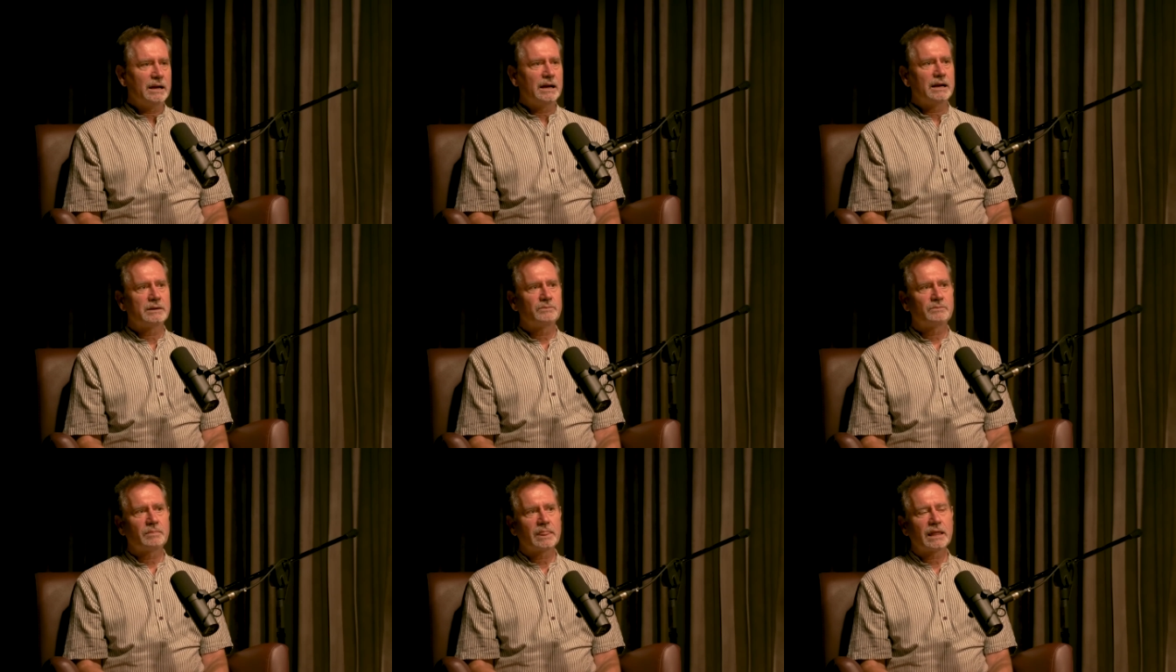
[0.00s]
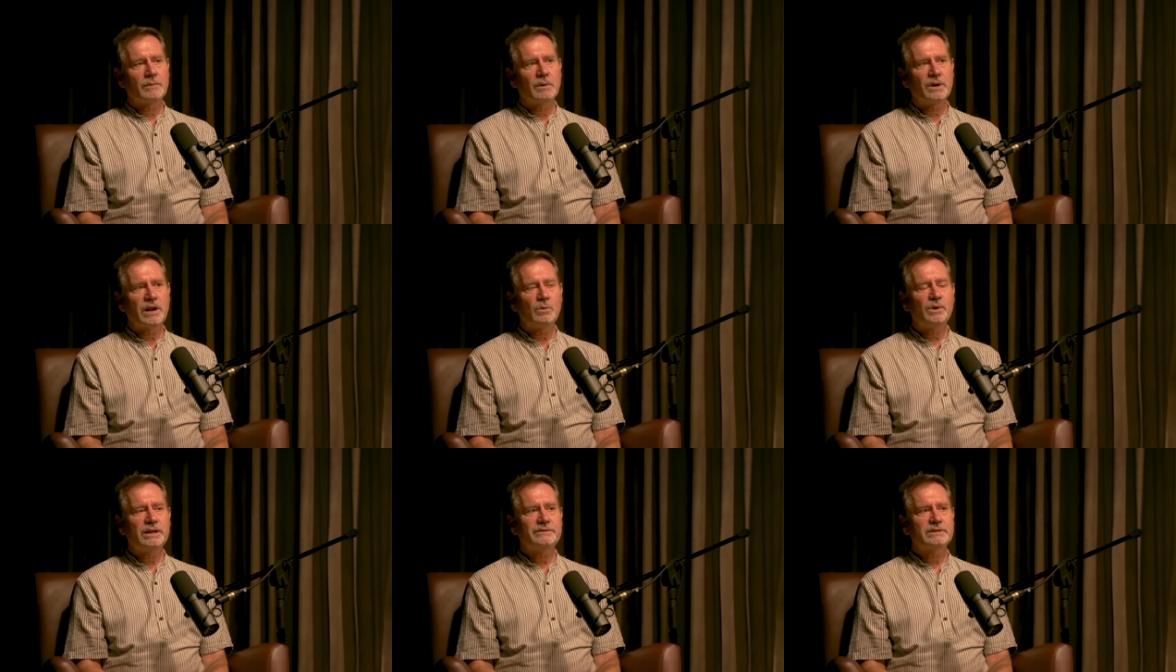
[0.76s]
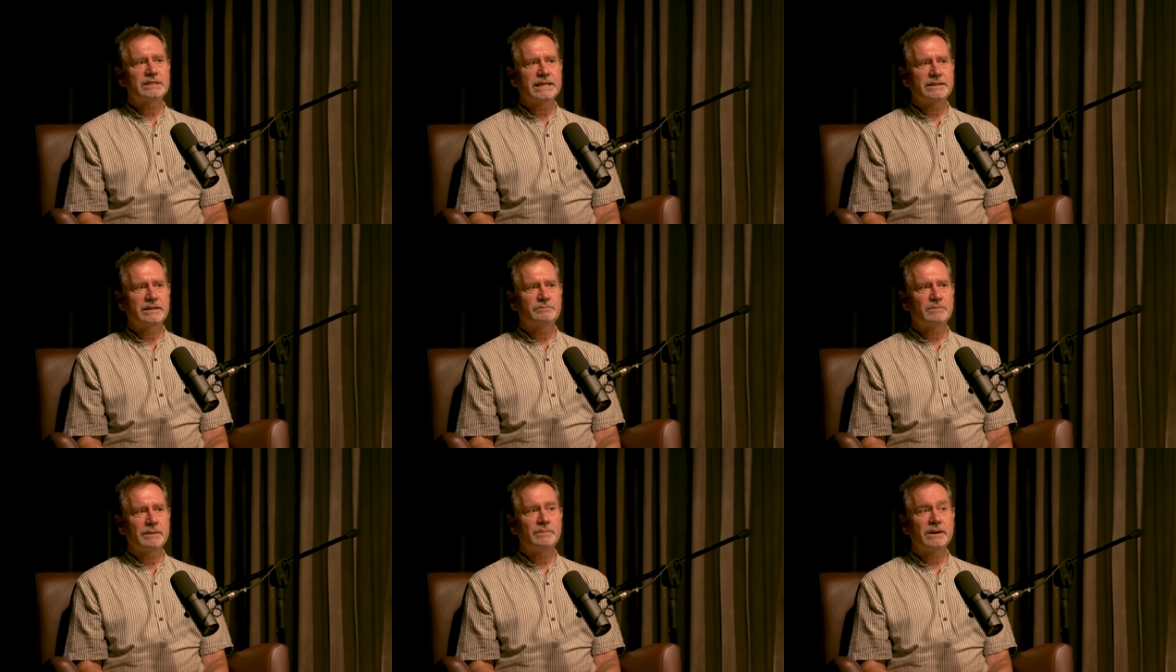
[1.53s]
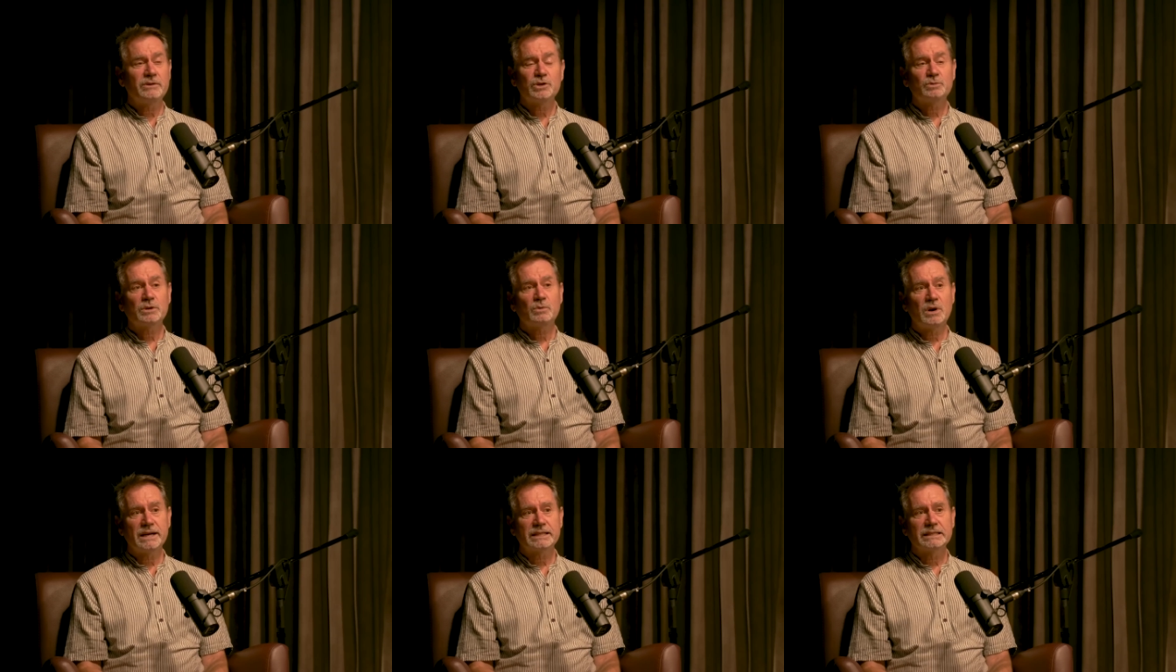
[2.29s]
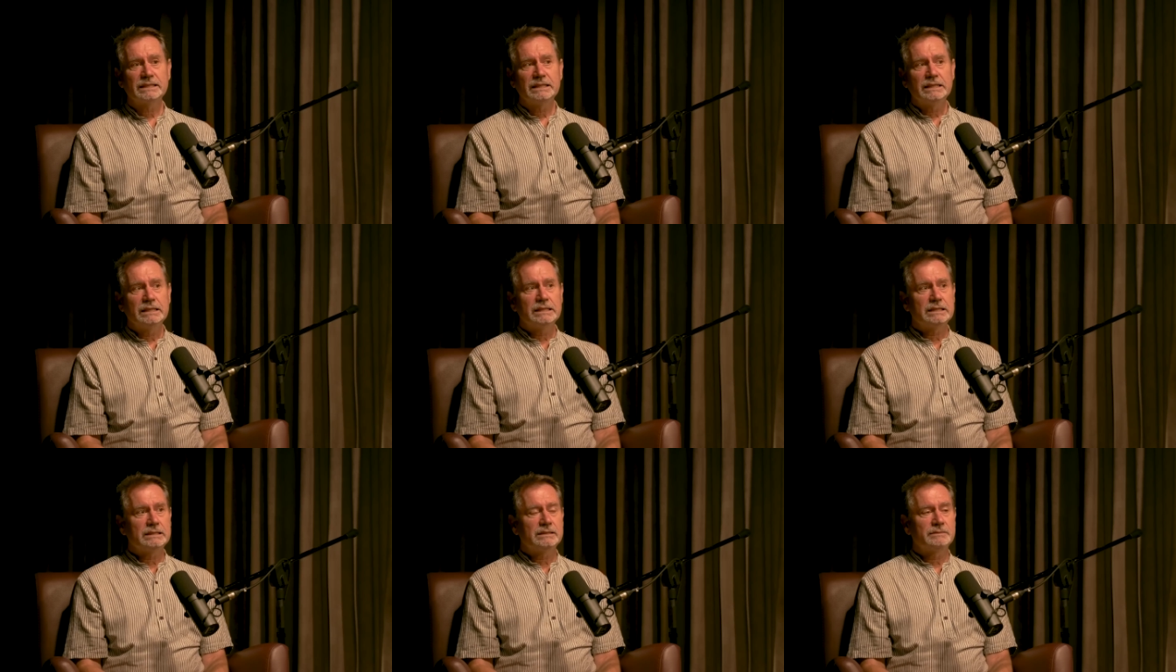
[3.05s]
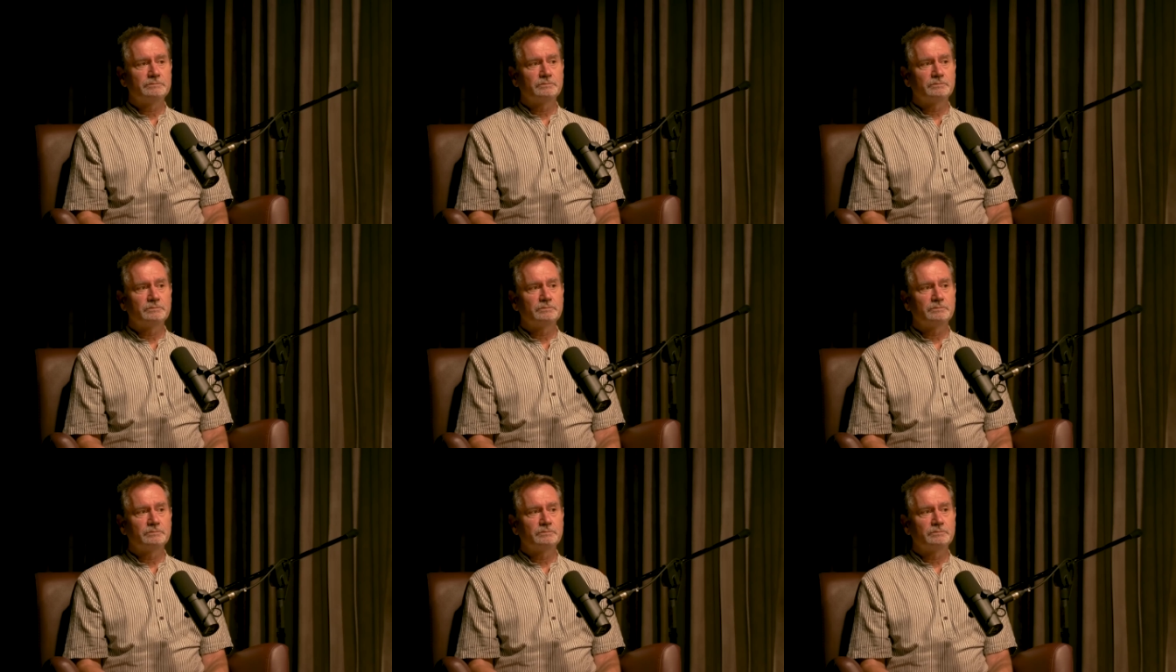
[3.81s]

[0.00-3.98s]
but I would have to say that my parents were quite, how